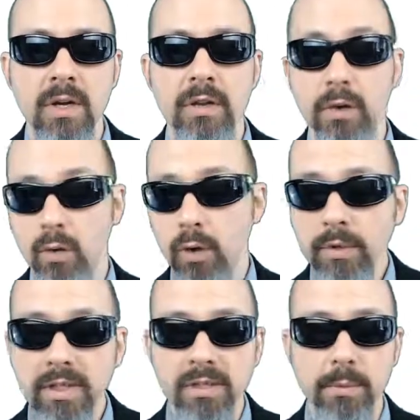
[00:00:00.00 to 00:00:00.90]
the normal
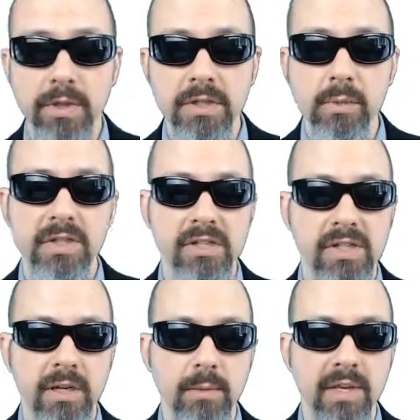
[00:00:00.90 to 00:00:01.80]
distribution, which is
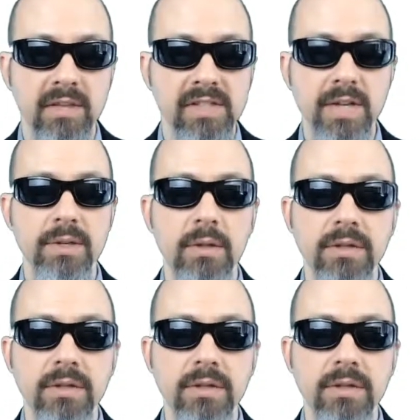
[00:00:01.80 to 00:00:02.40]
going to be central